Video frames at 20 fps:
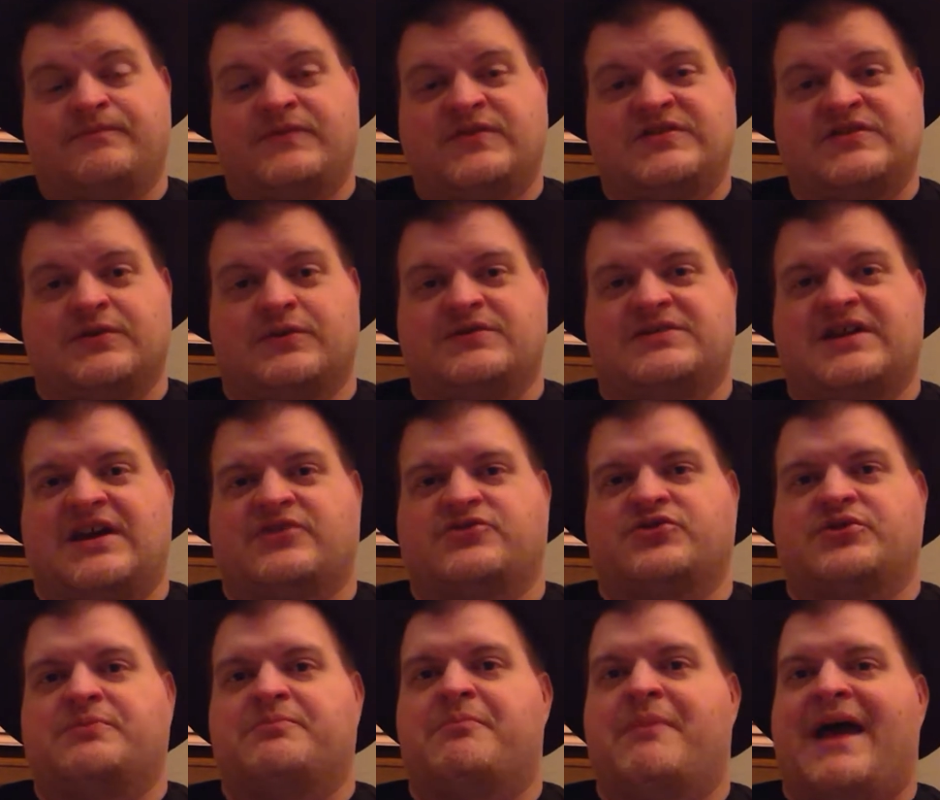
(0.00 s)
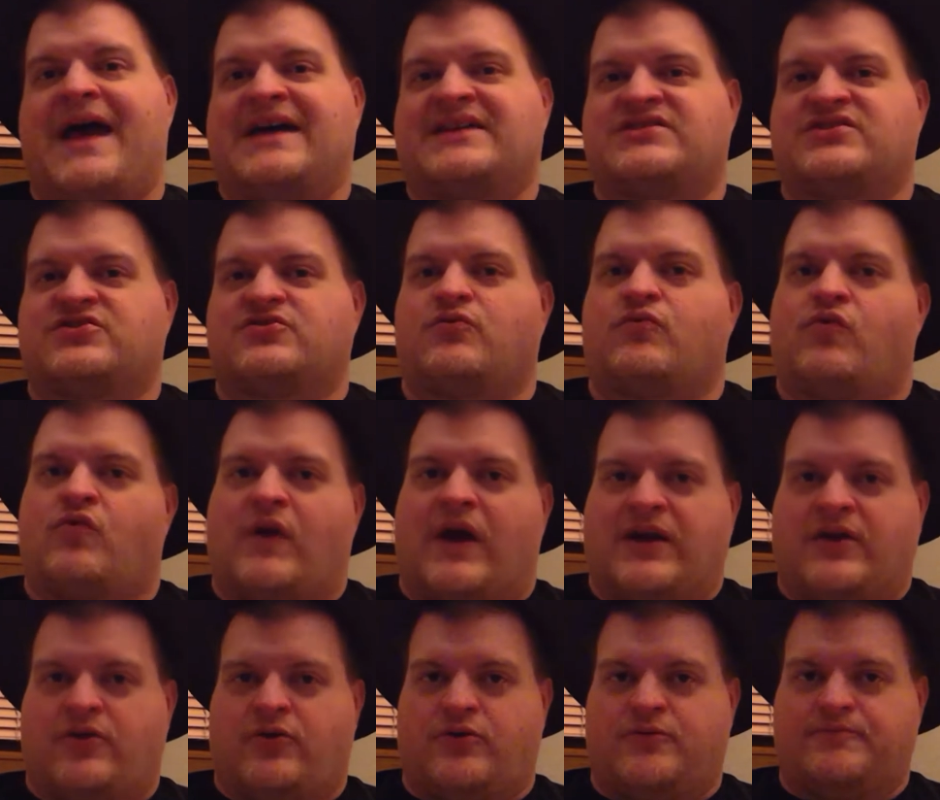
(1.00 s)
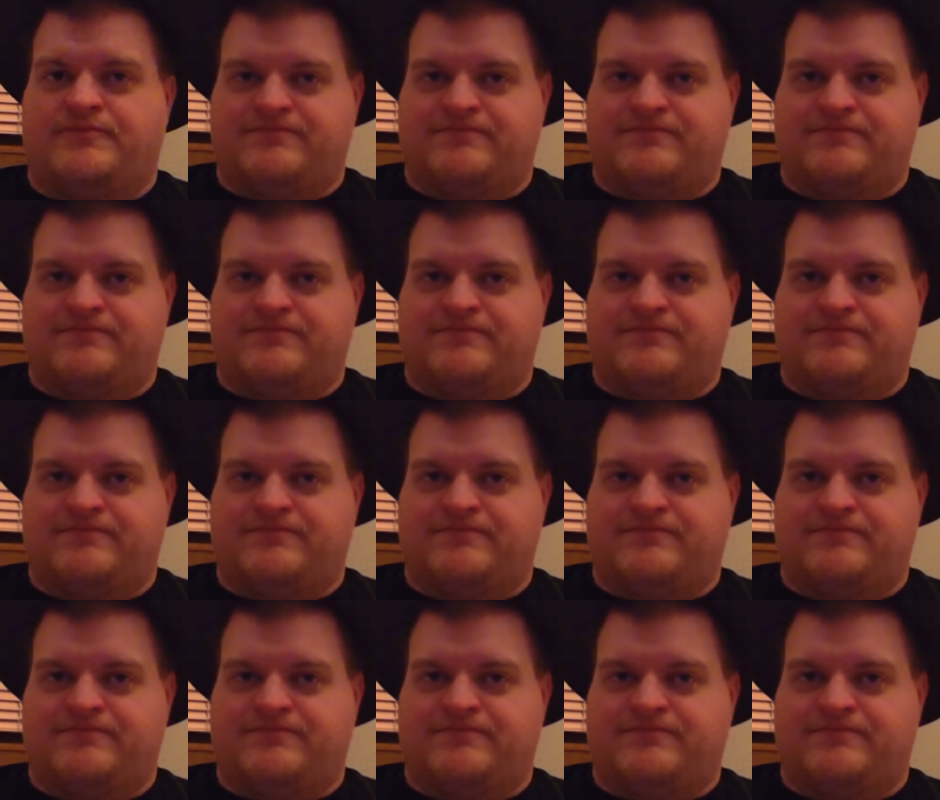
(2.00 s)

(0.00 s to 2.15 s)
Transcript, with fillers: So it's actually masked writer.